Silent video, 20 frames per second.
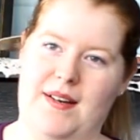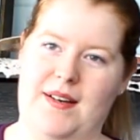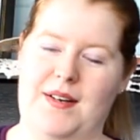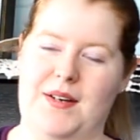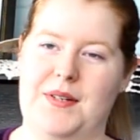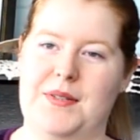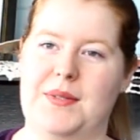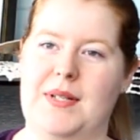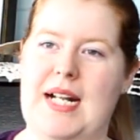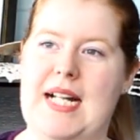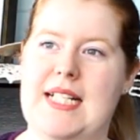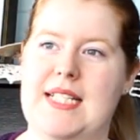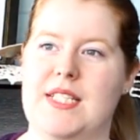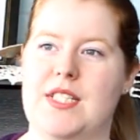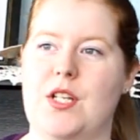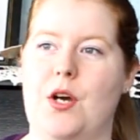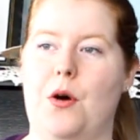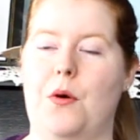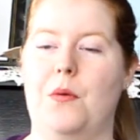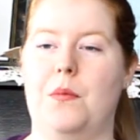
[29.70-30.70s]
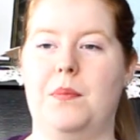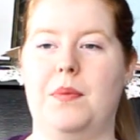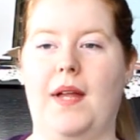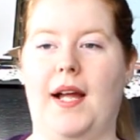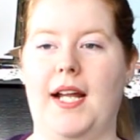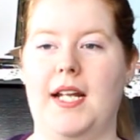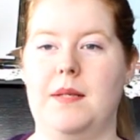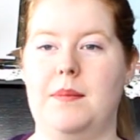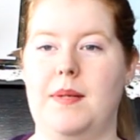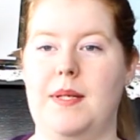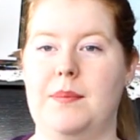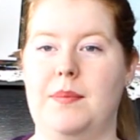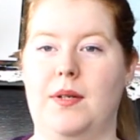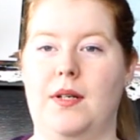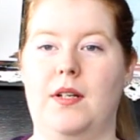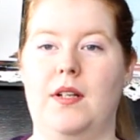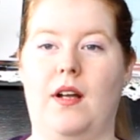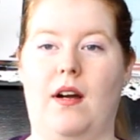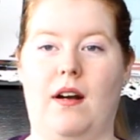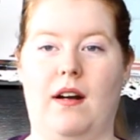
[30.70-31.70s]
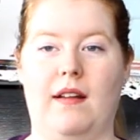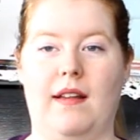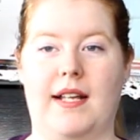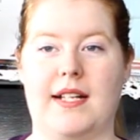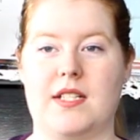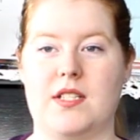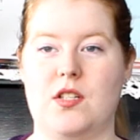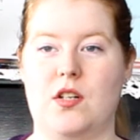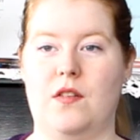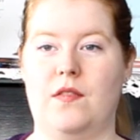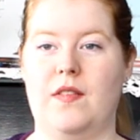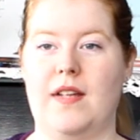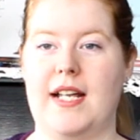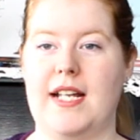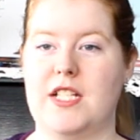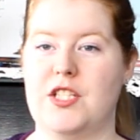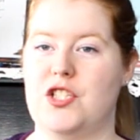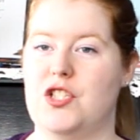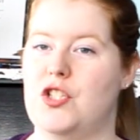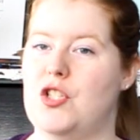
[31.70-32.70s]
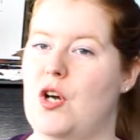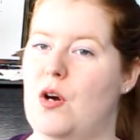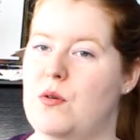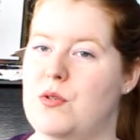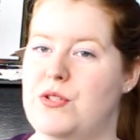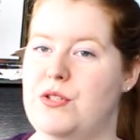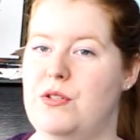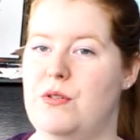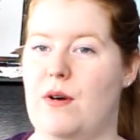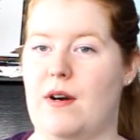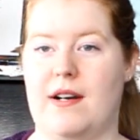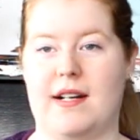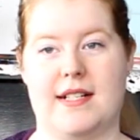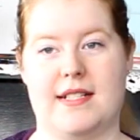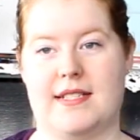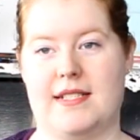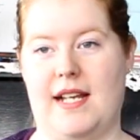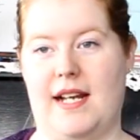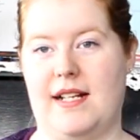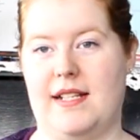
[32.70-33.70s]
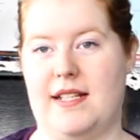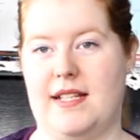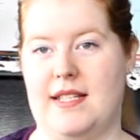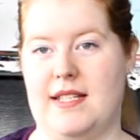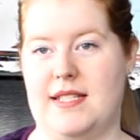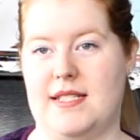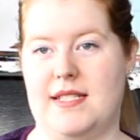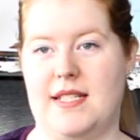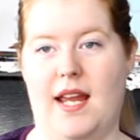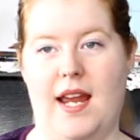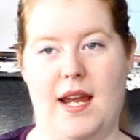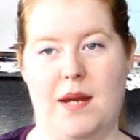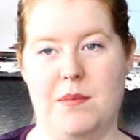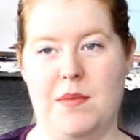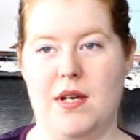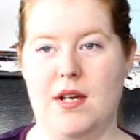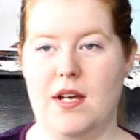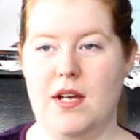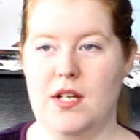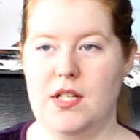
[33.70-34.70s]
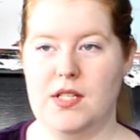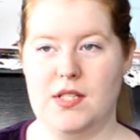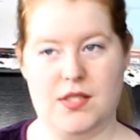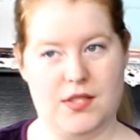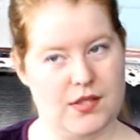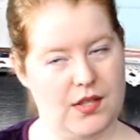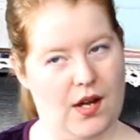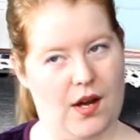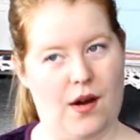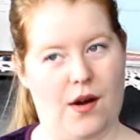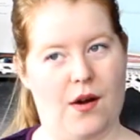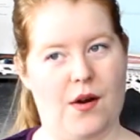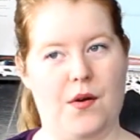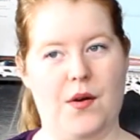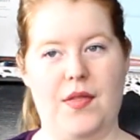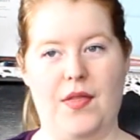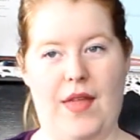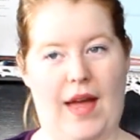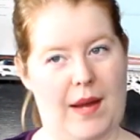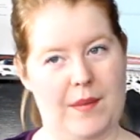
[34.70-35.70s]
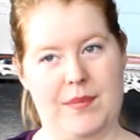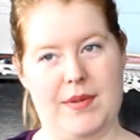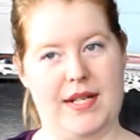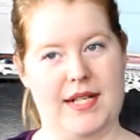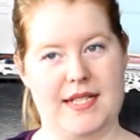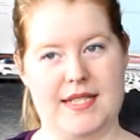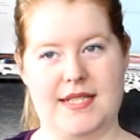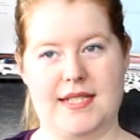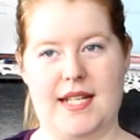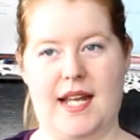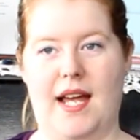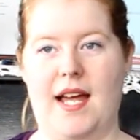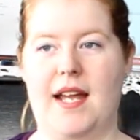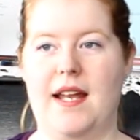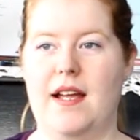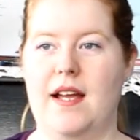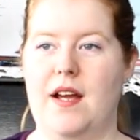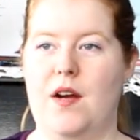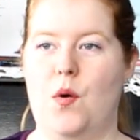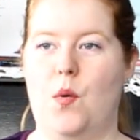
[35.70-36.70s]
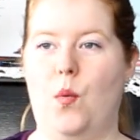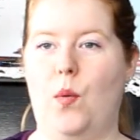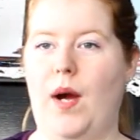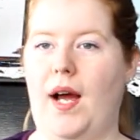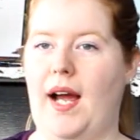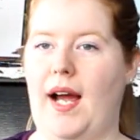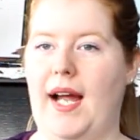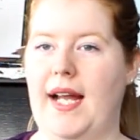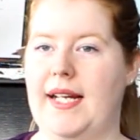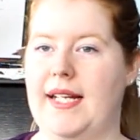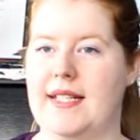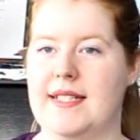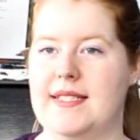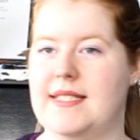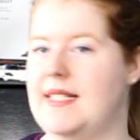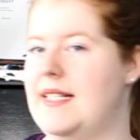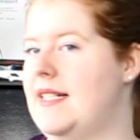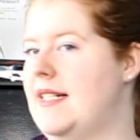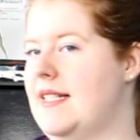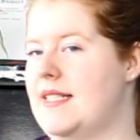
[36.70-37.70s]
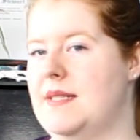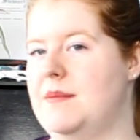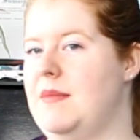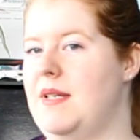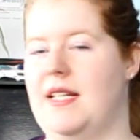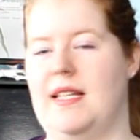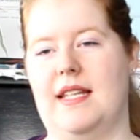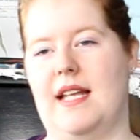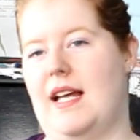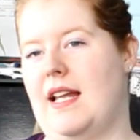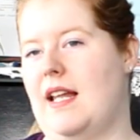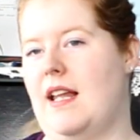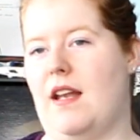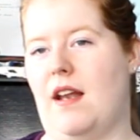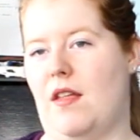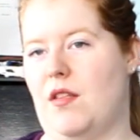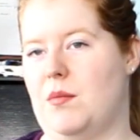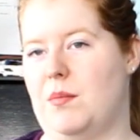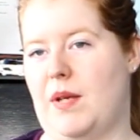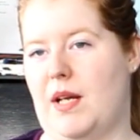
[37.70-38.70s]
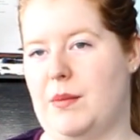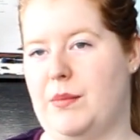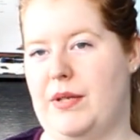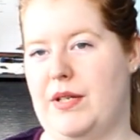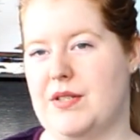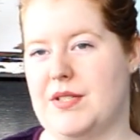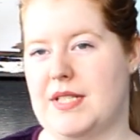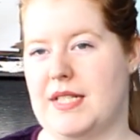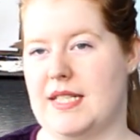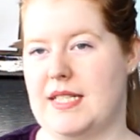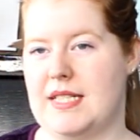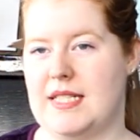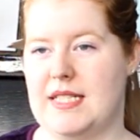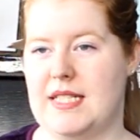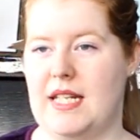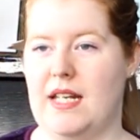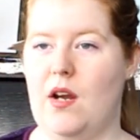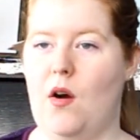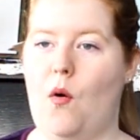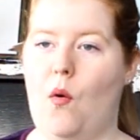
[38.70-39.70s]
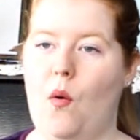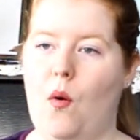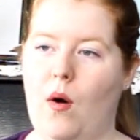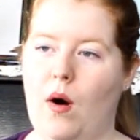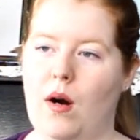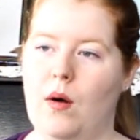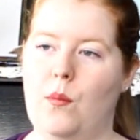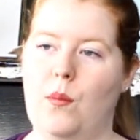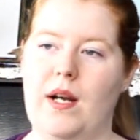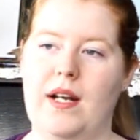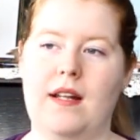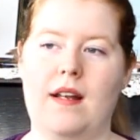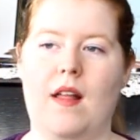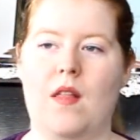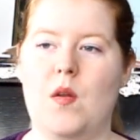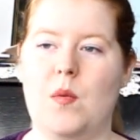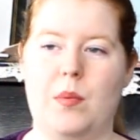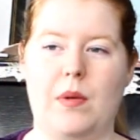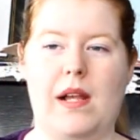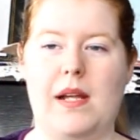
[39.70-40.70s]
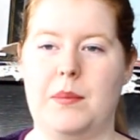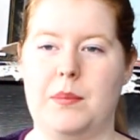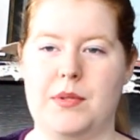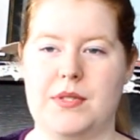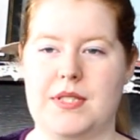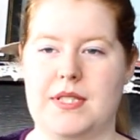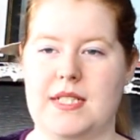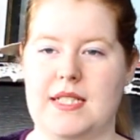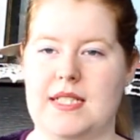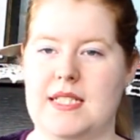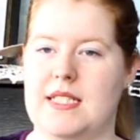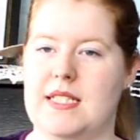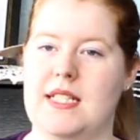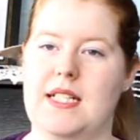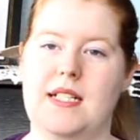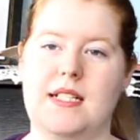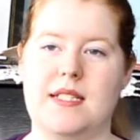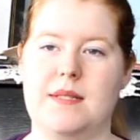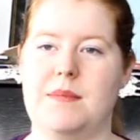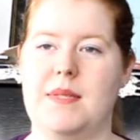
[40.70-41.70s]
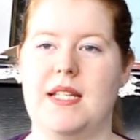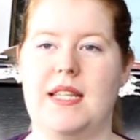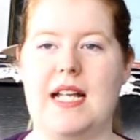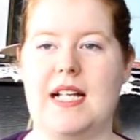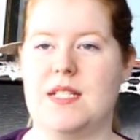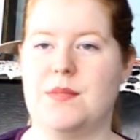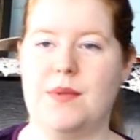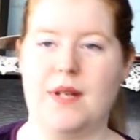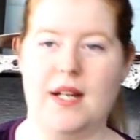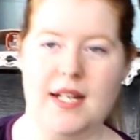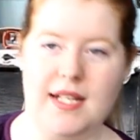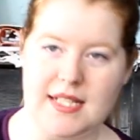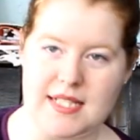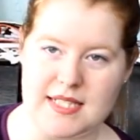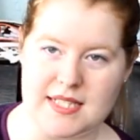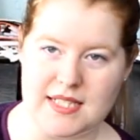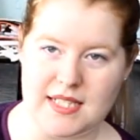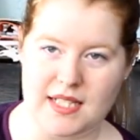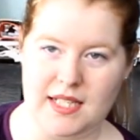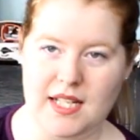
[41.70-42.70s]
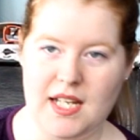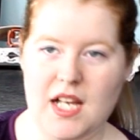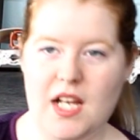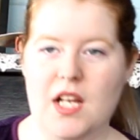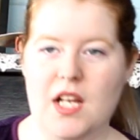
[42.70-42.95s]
Alright, so blind people are like snowflakes. No two are exactly the same. So that being said, what I can see doesn't mean that another blind person can see, or what another blind person can see doesn't mean that's what I can see.